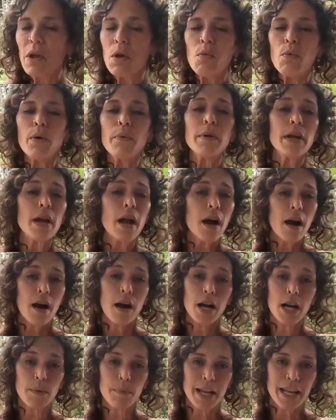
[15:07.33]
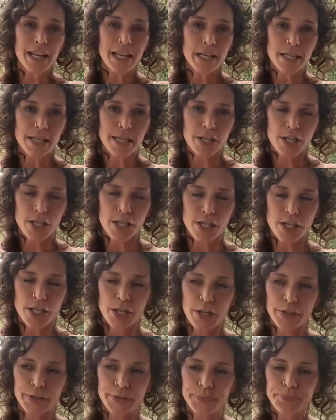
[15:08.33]
What we are paying attention
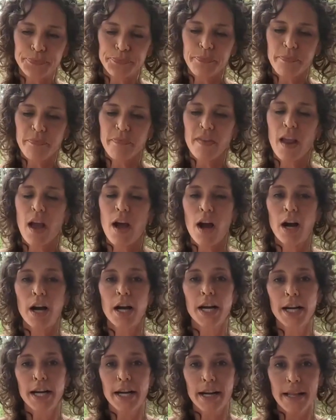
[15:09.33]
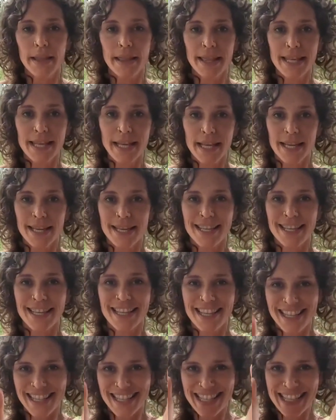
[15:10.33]
to are the
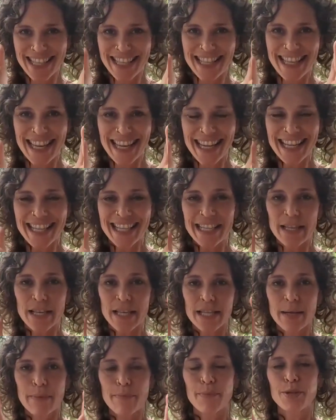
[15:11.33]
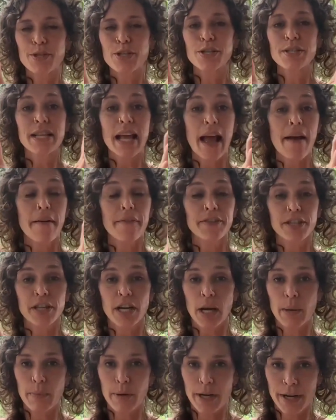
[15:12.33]
6 temperatures after
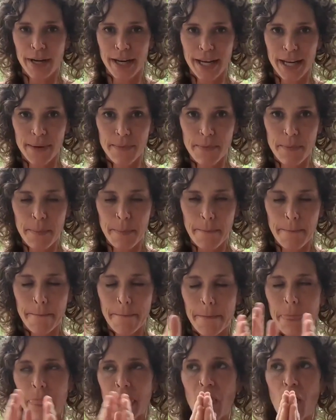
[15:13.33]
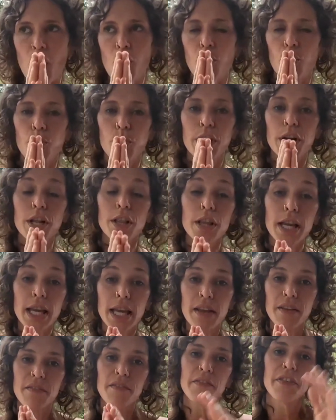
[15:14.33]
our period. We're
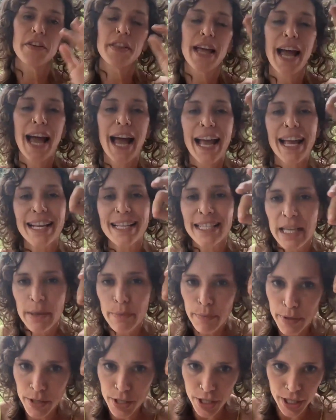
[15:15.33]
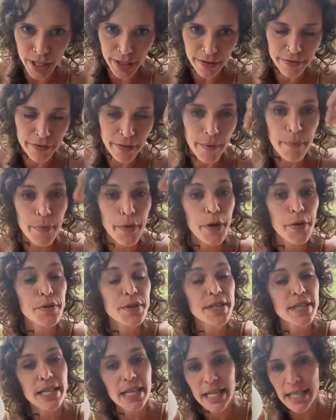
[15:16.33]
looking for the highest temperature from
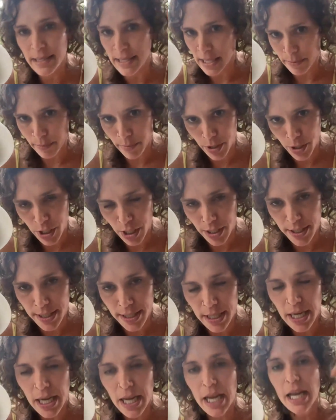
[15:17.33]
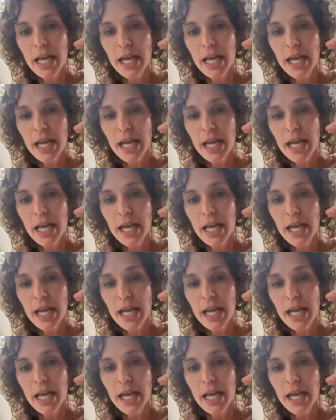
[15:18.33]
those 6 temperatures